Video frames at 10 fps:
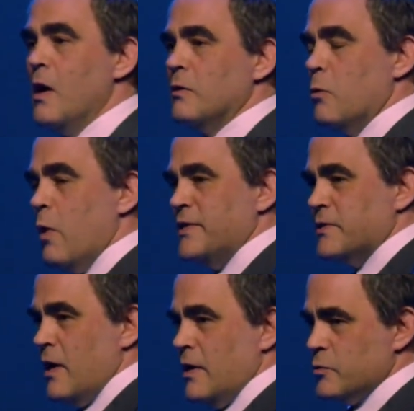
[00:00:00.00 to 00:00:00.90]
The way
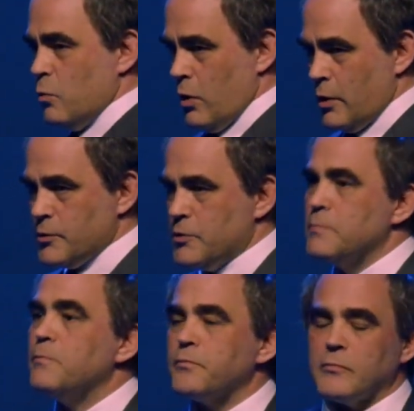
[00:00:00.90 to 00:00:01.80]
science works
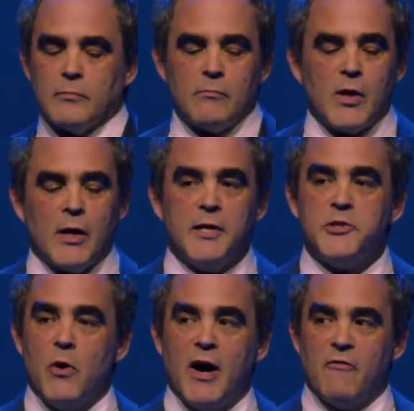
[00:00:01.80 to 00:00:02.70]
is
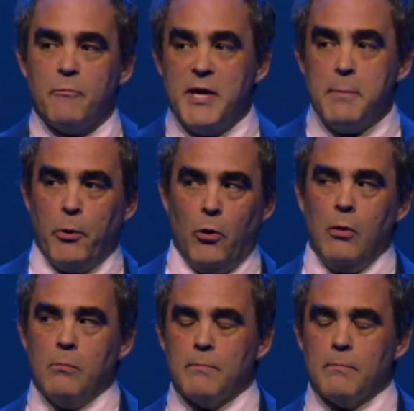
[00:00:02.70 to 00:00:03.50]
you have people,